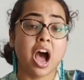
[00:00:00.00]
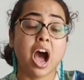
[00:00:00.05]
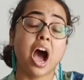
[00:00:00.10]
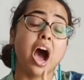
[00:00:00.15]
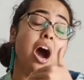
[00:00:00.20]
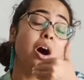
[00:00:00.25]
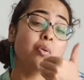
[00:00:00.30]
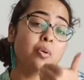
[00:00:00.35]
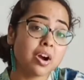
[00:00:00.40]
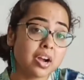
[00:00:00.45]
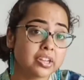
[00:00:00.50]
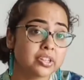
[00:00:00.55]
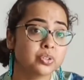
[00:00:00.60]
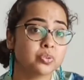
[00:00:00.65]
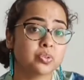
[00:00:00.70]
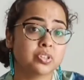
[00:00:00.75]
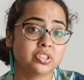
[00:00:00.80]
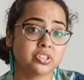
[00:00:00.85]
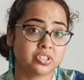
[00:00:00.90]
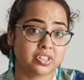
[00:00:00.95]
How are
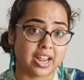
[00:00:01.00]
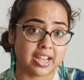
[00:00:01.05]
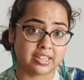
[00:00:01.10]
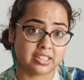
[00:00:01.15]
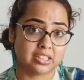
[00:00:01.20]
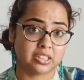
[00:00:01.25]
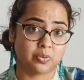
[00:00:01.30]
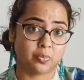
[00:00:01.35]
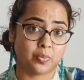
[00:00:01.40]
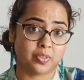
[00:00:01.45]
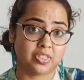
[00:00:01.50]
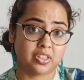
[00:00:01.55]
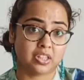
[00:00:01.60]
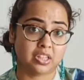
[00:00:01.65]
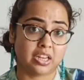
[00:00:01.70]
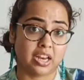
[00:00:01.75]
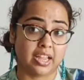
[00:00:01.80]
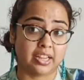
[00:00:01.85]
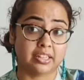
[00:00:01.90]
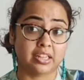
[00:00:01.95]
you interacting with the
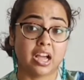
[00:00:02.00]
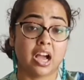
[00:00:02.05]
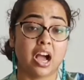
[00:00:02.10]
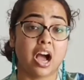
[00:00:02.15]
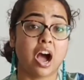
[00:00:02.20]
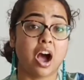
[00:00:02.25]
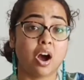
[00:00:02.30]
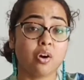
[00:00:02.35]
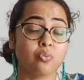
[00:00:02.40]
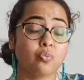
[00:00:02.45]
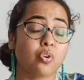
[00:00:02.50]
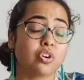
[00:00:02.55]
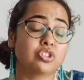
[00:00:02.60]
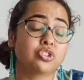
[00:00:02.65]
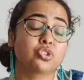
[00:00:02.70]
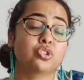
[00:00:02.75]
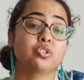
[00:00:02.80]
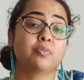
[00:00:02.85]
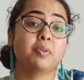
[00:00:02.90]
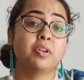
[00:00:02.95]
client? What
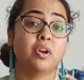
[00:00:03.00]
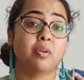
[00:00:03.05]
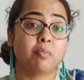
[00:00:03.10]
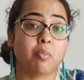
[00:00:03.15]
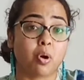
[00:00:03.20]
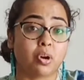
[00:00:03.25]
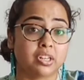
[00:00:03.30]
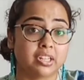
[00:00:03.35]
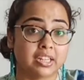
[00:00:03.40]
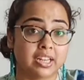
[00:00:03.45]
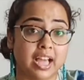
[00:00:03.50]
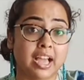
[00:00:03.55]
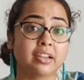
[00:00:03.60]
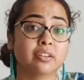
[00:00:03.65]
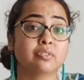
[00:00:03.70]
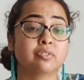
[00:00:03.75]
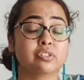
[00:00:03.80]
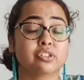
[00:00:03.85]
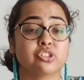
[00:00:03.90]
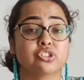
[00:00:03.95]
should be your body
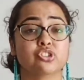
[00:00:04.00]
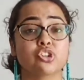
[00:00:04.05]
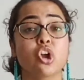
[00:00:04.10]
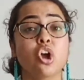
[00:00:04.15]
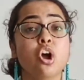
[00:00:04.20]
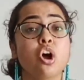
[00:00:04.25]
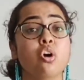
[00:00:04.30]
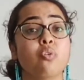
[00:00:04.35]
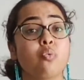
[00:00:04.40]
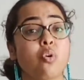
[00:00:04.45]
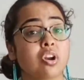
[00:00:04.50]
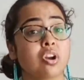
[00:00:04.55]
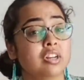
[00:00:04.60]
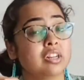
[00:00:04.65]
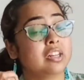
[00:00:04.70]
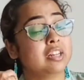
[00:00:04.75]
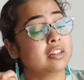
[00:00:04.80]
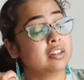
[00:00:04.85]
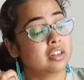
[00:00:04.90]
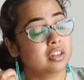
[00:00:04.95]
language? What
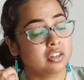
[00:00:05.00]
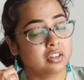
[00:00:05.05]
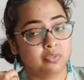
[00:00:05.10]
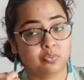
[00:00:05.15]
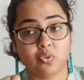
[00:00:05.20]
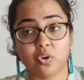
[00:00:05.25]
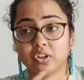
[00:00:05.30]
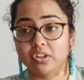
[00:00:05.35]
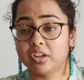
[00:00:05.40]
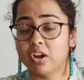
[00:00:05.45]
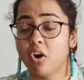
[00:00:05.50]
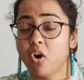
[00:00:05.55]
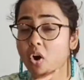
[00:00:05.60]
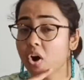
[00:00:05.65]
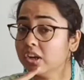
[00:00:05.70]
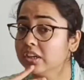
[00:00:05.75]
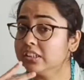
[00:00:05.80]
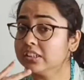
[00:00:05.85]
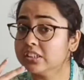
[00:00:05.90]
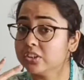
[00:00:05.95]

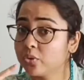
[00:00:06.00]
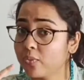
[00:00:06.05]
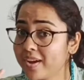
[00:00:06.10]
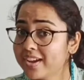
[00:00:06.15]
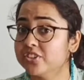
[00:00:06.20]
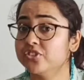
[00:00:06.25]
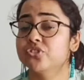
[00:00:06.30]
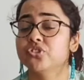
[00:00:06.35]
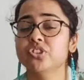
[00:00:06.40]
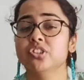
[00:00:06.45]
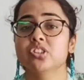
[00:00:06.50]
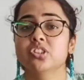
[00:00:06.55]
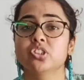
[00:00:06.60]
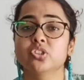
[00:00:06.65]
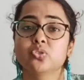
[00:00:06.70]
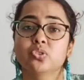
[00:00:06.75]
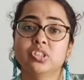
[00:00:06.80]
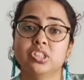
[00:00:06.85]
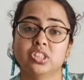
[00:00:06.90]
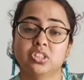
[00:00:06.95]
all questions
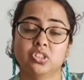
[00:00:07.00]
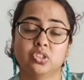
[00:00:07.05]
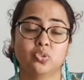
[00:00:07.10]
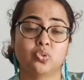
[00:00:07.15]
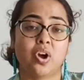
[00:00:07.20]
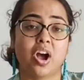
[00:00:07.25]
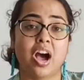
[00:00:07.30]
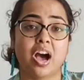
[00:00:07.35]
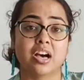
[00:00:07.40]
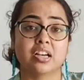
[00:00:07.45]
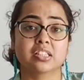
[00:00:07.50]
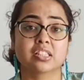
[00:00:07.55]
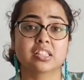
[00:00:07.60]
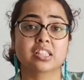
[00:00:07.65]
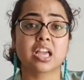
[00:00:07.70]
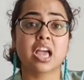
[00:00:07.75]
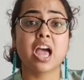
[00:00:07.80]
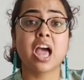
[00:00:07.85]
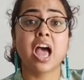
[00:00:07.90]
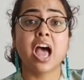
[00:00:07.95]
you need to ask,
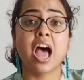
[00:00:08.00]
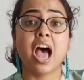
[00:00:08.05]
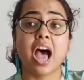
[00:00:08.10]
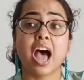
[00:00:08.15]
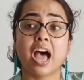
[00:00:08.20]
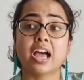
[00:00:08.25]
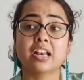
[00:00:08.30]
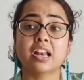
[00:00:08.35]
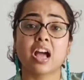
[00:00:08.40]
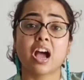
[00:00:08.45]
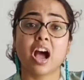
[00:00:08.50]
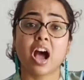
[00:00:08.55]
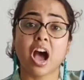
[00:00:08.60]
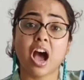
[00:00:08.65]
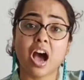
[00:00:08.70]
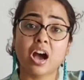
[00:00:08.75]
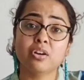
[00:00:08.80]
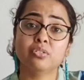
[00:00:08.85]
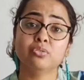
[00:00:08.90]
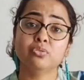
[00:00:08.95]
and
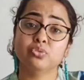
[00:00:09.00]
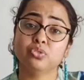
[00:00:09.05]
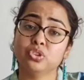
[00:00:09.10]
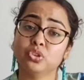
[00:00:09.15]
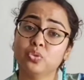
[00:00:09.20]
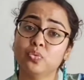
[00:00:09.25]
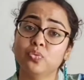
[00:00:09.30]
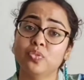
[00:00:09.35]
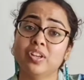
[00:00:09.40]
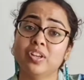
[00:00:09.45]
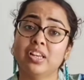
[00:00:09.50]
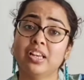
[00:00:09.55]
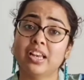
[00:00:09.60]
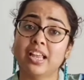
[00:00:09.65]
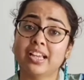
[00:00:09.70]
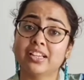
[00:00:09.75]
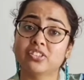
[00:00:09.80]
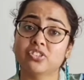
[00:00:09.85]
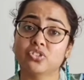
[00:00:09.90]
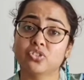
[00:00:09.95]
how you will
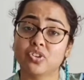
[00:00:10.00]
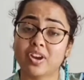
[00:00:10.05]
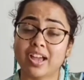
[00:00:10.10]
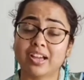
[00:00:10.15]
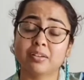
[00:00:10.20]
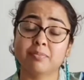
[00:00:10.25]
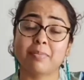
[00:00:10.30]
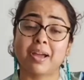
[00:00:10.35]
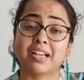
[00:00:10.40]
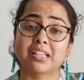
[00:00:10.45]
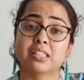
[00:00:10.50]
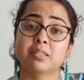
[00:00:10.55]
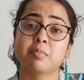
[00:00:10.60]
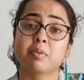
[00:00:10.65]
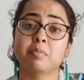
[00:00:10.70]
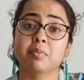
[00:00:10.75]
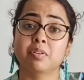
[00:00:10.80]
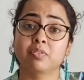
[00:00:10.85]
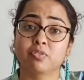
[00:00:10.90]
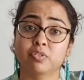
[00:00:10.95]
extract
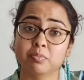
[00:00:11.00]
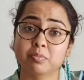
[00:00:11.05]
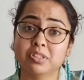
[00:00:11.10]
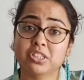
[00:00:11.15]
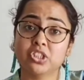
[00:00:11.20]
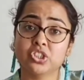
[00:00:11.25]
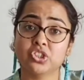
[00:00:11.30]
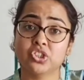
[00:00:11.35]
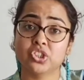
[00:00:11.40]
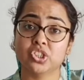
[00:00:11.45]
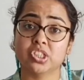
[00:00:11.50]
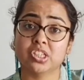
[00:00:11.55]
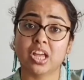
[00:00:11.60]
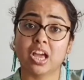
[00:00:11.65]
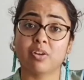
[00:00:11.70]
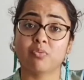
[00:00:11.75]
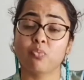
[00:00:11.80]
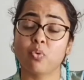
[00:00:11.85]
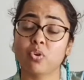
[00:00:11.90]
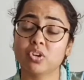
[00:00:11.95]
maximum information,
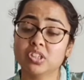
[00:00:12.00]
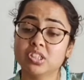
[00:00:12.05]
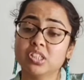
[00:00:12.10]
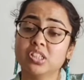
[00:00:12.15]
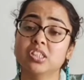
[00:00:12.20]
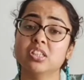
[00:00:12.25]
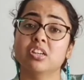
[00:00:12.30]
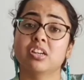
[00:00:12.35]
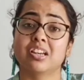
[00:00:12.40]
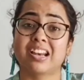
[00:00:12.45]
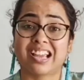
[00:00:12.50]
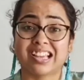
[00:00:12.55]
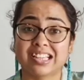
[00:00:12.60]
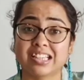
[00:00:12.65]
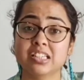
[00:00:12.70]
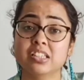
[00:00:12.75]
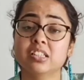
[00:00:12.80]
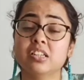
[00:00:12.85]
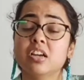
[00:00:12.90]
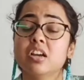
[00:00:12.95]
and what is the
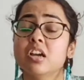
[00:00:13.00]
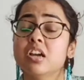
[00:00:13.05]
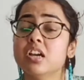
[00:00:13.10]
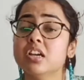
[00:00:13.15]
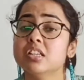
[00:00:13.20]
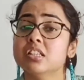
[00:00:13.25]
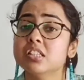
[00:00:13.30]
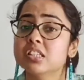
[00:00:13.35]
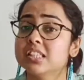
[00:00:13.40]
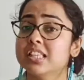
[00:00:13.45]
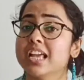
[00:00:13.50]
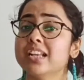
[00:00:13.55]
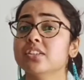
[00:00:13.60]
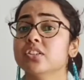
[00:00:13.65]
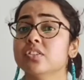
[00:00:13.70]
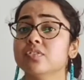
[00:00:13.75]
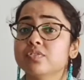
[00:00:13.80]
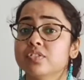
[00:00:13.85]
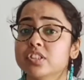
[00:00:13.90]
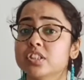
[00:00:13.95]
right set
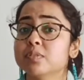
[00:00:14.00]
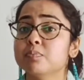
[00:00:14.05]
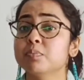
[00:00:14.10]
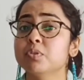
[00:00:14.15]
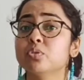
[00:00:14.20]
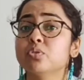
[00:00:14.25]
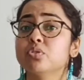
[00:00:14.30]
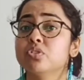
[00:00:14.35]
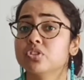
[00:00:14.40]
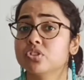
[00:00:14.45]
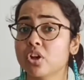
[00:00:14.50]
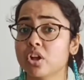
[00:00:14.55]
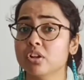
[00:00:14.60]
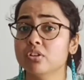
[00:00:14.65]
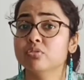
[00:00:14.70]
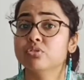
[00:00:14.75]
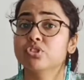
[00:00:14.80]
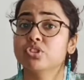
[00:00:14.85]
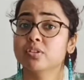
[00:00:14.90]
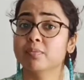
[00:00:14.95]
of dispute
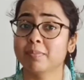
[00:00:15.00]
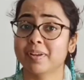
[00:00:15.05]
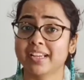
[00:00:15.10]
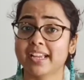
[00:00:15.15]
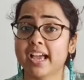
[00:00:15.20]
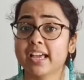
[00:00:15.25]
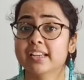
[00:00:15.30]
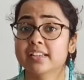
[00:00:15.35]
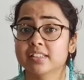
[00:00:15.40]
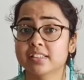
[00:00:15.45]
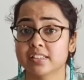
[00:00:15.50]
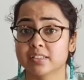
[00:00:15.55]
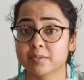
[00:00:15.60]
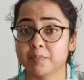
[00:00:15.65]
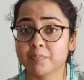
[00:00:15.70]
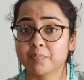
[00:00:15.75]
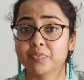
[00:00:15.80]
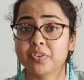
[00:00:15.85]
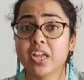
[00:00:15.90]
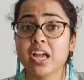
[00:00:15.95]
resolution
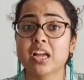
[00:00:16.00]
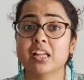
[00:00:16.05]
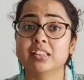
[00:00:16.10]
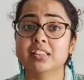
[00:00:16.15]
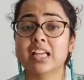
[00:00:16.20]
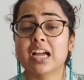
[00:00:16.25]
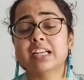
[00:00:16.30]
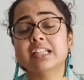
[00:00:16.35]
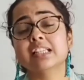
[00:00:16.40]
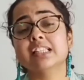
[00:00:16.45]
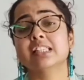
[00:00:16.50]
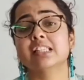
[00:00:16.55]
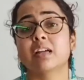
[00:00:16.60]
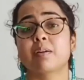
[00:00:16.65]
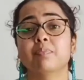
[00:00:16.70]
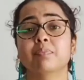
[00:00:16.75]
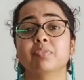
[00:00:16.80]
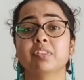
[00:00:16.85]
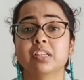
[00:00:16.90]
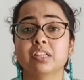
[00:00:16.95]
mechanism. That is
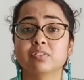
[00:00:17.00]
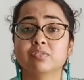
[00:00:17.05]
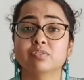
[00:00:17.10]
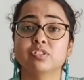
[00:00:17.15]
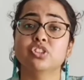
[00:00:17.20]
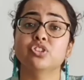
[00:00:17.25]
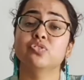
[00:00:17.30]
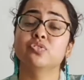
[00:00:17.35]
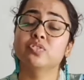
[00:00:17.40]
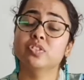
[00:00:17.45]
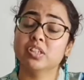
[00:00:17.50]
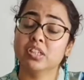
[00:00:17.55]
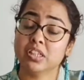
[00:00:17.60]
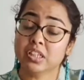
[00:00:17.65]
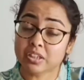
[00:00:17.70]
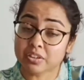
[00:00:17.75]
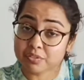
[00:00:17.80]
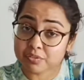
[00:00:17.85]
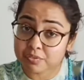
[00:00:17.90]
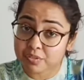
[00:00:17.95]
something which we'll
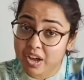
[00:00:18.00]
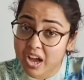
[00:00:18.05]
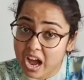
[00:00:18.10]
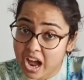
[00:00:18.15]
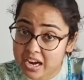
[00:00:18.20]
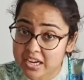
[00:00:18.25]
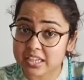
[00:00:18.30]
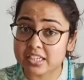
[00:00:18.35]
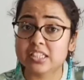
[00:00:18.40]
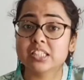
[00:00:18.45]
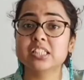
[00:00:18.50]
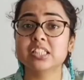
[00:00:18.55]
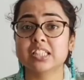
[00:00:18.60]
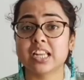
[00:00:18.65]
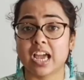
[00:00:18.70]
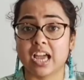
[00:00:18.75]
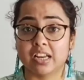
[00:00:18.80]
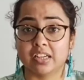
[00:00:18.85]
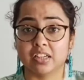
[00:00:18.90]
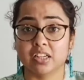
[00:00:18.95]

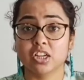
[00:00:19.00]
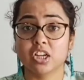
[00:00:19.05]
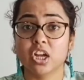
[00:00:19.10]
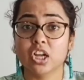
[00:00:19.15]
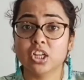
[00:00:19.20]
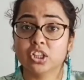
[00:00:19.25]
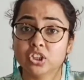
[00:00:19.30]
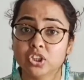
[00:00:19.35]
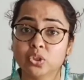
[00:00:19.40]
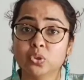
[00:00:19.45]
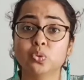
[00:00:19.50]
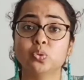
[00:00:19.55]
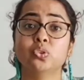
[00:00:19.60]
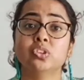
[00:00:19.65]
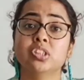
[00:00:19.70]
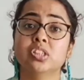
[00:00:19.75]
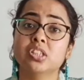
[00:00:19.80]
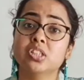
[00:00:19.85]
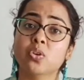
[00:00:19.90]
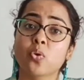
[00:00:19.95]
understand through
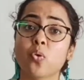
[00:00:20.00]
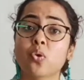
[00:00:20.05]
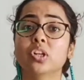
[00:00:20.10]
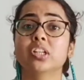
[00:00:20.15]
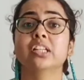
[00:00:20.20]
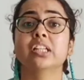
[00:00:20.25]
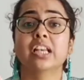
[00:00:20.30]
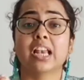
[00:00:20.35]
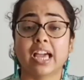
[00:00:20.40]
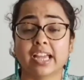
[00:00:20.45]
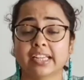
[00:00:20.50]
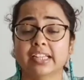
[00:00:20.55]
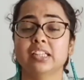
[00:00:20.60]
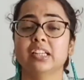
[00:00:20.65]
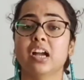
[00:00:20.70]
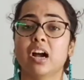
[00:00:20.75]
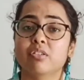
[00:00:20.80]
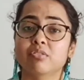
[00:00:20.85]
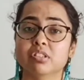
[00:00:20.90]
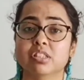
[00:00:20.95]
this whole client
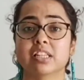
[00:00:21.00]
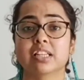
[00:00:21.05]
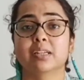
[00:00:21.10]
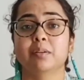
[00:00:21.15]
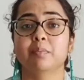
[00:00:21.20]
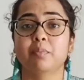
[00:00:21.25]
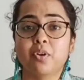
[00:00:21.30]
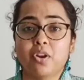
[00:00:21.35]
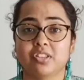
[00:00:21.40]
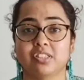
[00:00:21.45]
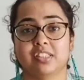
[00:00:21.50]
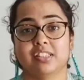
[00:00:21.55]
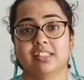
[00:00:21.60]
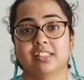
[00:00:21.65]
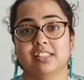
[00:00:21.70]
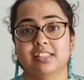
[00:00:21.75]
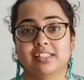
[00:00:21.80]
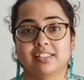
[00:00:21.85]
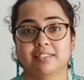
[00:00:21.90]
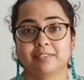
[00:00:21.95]
counseling process.